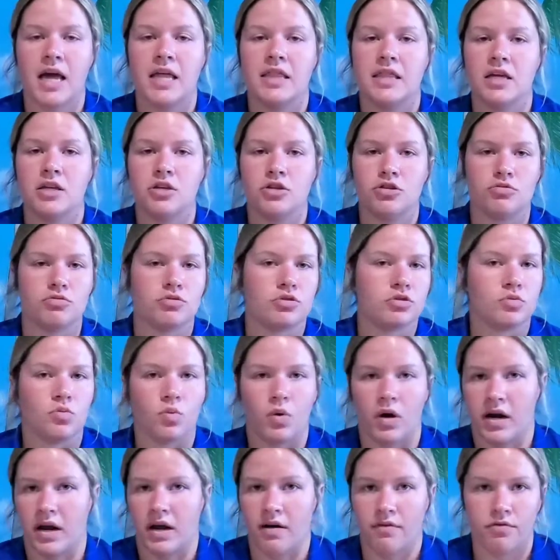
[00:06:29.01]
and then you do
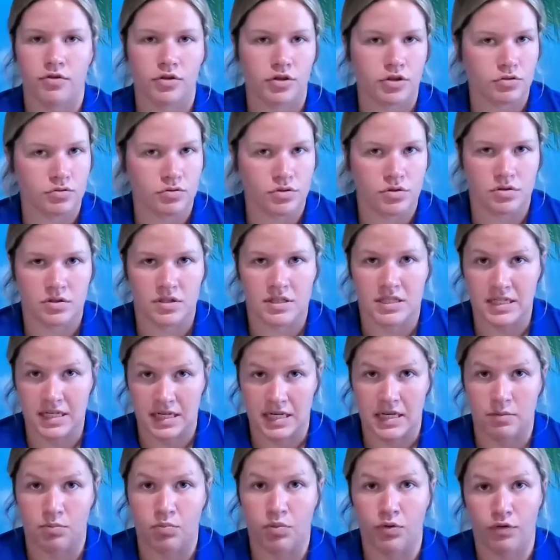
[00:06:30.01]
whatever you
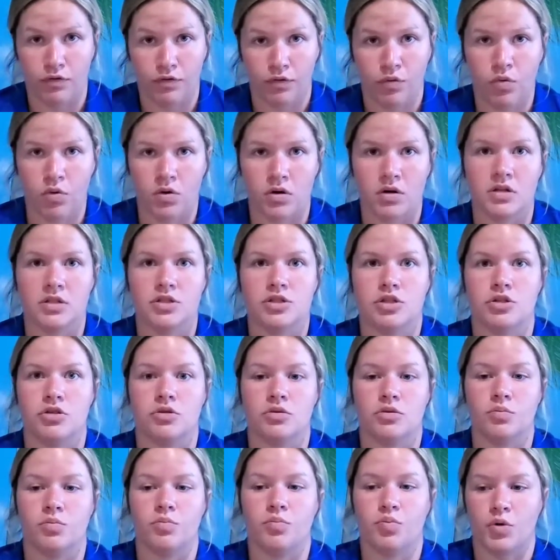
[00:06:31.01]
did before
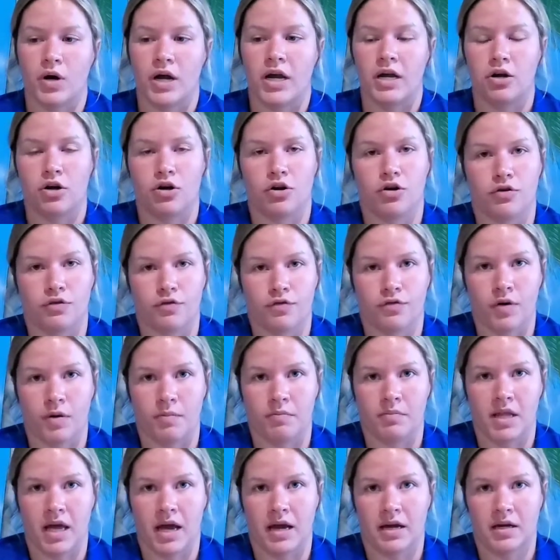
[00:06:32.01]
to break her
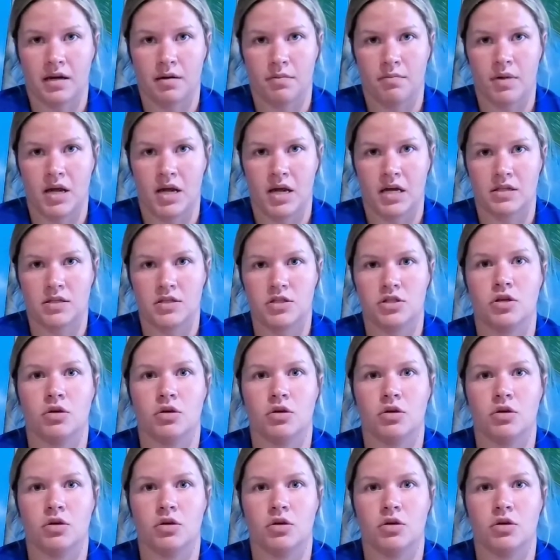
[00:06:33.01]
from that command.